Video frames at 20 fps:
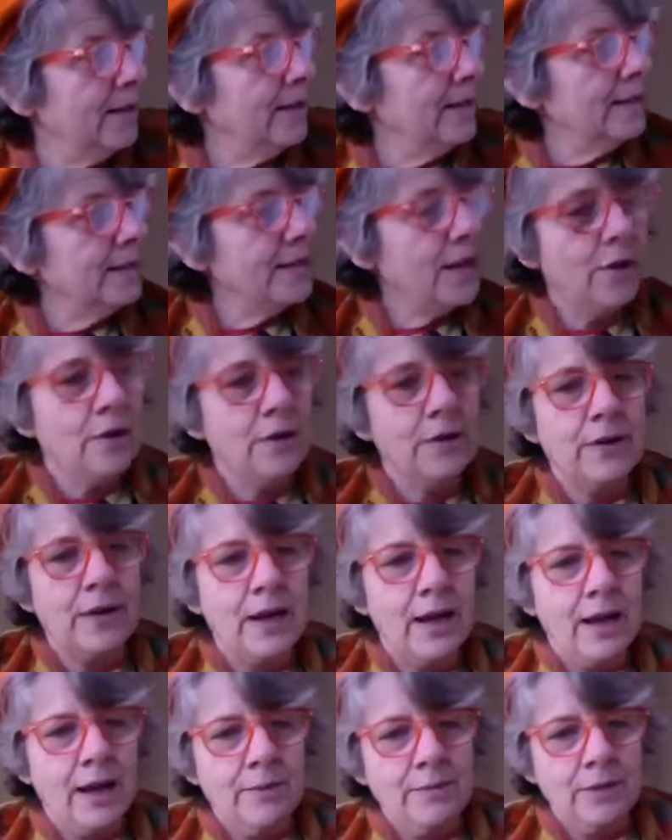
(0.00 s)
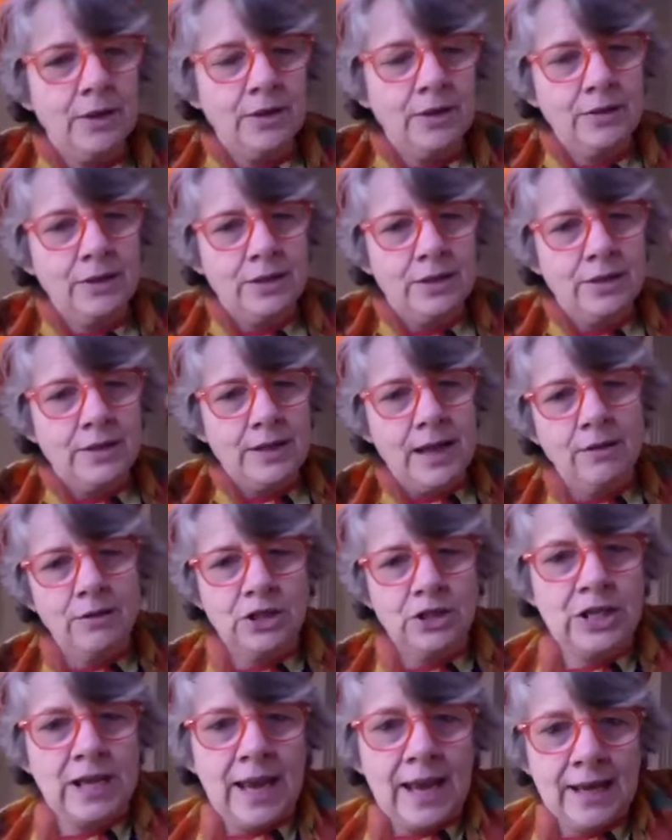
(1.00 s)
So I'm going to now
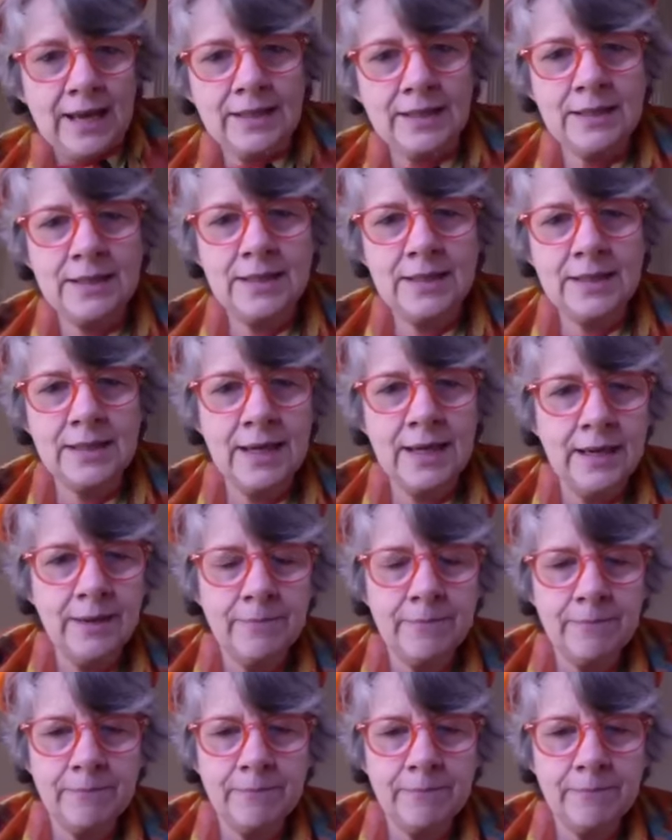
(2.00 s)
check to see.